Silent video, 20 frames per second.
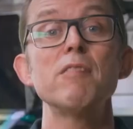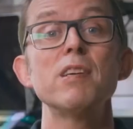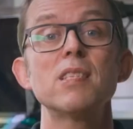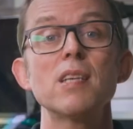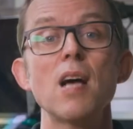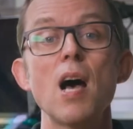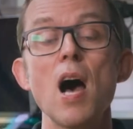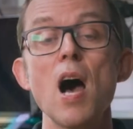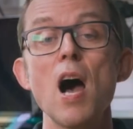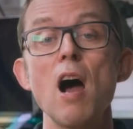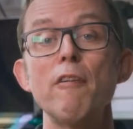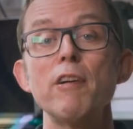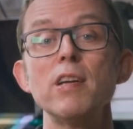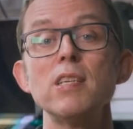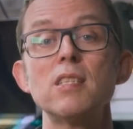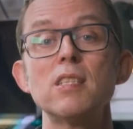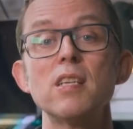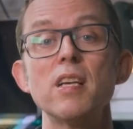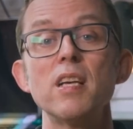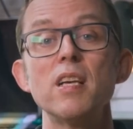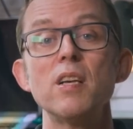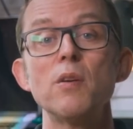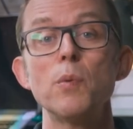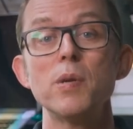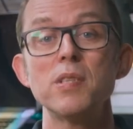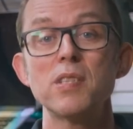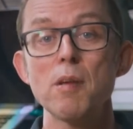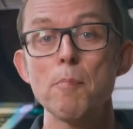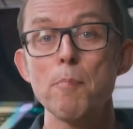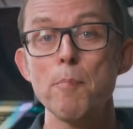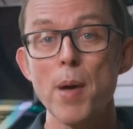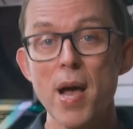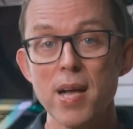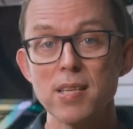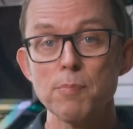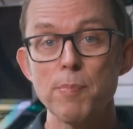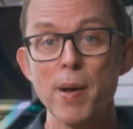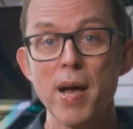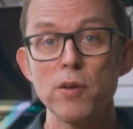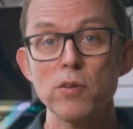it. REC wins the
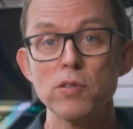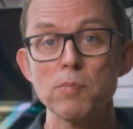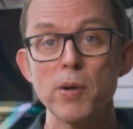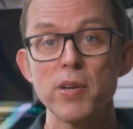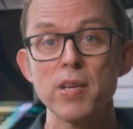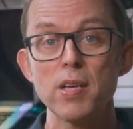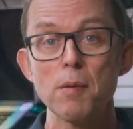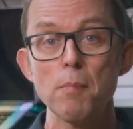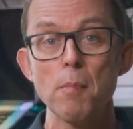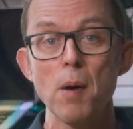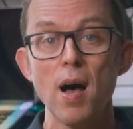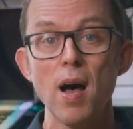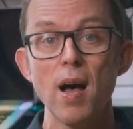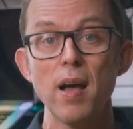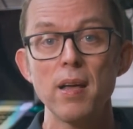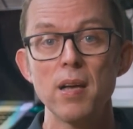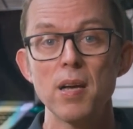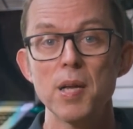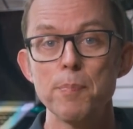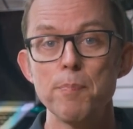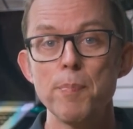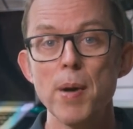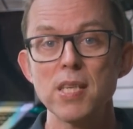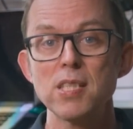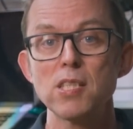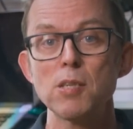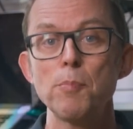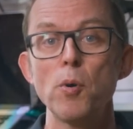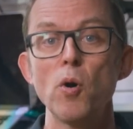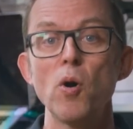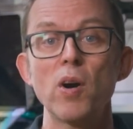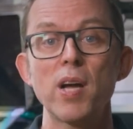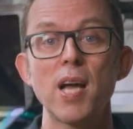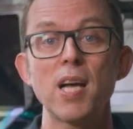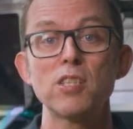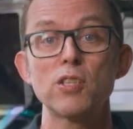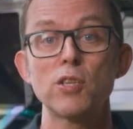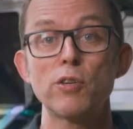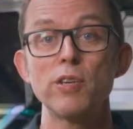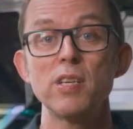best panels money can buy and best support
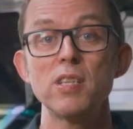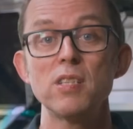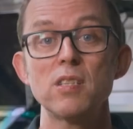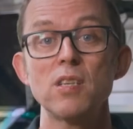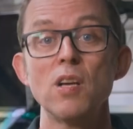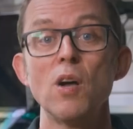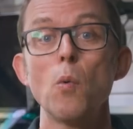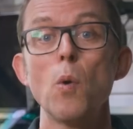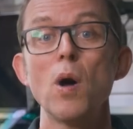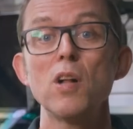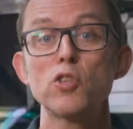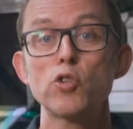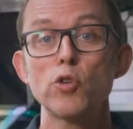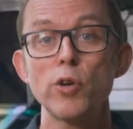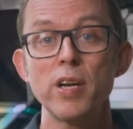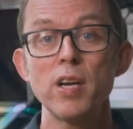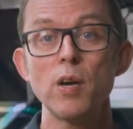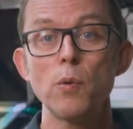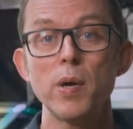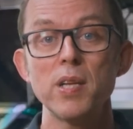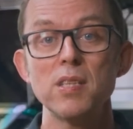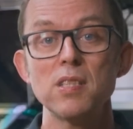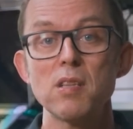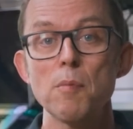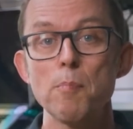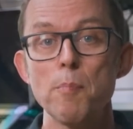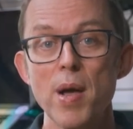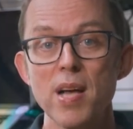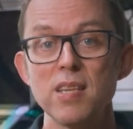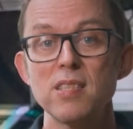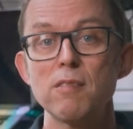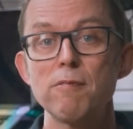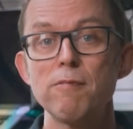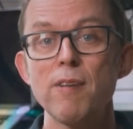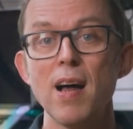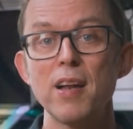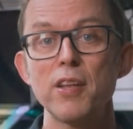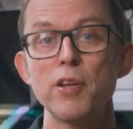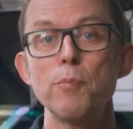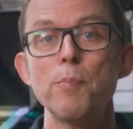categories, while Trina wins the best
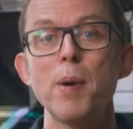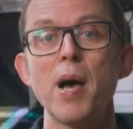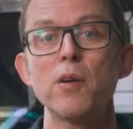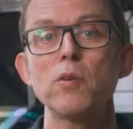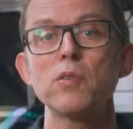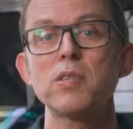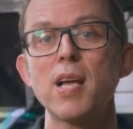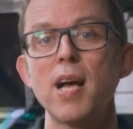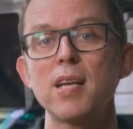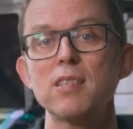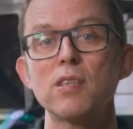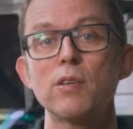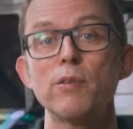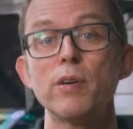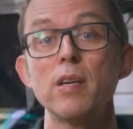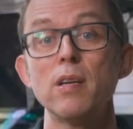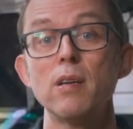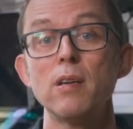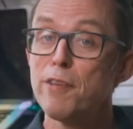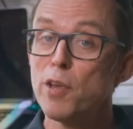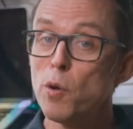value panels category.